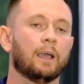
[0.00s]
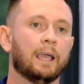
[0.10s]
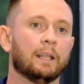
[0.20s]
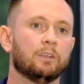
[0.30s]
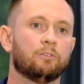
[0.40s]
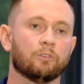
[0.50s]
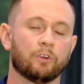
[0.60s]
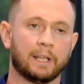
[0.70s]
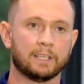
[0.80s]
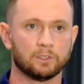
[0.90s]
And if your
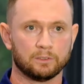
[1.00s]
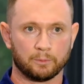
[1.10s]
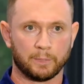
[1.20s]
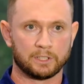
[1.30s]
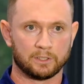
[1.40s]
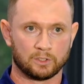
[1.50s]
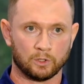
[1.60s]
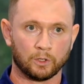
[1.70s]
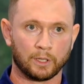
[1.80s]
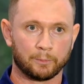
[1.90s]
financial information is
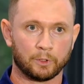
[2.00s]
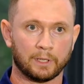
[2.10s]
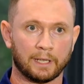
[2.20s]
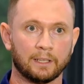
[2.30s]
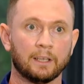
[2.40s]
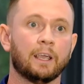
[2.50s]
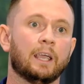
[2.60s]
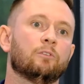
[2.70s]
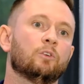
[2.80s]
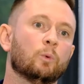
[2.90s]
not up to date,
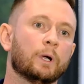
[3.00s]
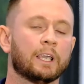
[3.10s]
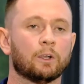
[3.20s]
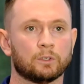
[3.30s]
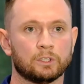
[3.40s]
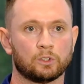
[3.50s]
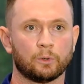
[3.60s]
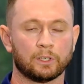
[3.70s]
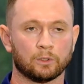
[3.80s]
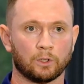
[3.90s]
and if you're working on
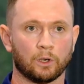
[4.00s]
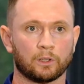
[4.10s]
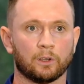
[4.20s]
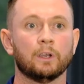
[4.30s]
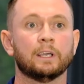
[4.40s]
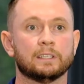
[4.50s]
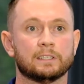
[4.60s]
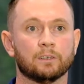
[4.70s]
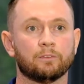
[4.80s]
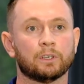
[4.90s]
historical data, it's
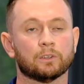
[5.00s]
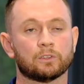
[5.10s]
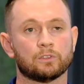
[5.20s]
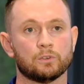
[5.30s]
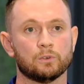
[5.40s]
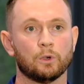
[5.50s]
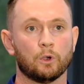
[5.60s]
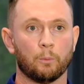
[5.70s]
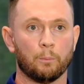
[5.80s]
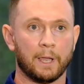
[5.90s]
difficult to
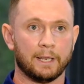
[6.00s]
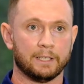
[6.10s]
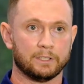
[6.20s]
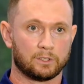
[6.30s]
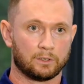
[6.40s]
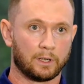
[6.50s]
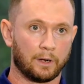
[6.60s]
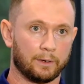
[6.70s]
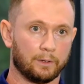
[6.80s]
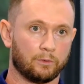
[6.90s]
manage
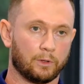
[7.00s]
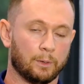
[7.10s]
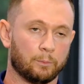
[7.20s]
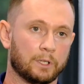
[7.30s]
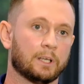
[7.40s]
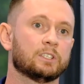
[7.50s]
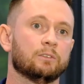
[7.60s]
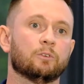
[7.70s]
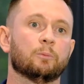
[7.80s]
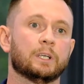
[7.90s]
current production
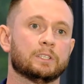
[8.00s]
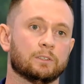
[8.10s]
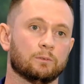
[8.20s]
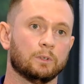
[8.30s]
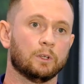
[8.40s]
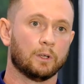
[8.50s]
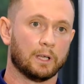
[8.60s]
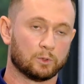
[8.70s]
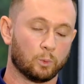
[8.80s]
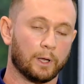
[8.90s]
information
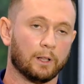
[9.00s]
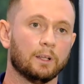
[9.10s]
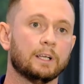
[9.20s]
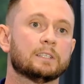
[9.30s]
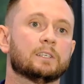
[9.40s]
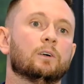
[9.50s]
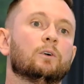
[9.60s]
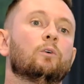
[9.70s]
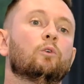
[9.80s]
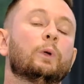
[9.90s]
as well.
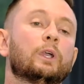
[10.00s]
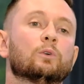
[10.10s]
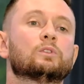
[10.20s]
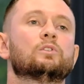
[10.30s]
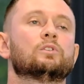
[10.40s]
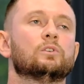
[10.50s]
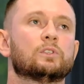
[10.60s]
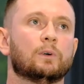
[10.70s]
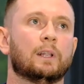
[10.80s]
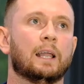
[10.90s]
So Quick Consoles
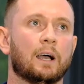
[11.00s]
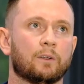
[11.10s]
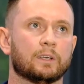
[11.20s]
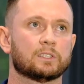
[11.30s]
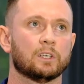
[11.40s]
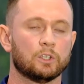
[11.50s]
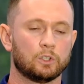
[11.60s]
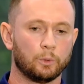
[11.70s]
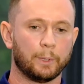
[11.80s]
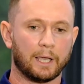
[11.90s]
also allowed us
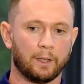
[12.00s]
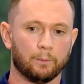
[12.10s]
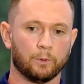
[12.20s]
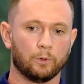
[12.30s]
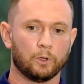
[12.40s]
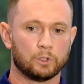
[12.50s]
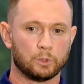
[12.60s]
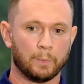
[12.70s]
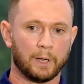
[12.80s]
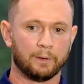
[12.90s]
to be able
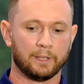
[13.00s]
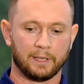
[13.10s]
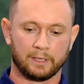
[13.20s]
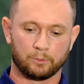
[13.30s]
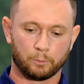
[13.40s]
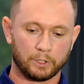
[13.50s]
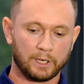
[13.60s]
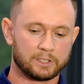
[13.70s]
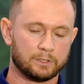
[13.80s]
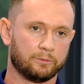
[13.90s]
to marry that
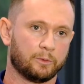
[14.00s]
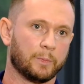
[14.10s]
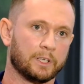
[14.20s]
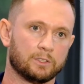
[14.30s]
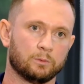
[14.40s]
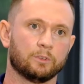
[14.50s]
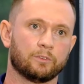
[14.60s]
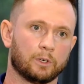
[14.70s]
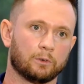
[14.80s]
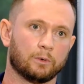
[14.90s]
production information with